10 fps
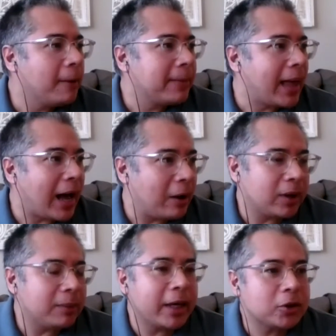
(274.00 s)
I want to
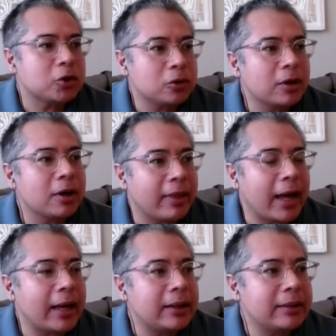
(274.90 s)
make sure that
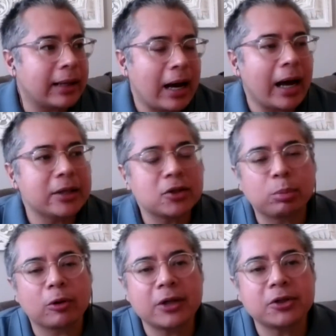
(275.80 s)
the kinds of
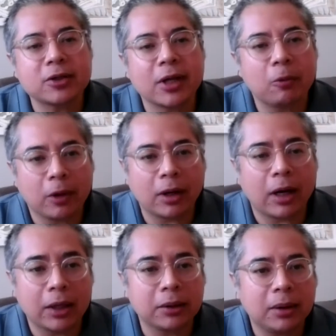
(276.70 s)
projects I work on
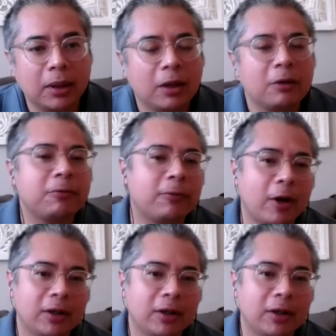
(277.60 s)
fall into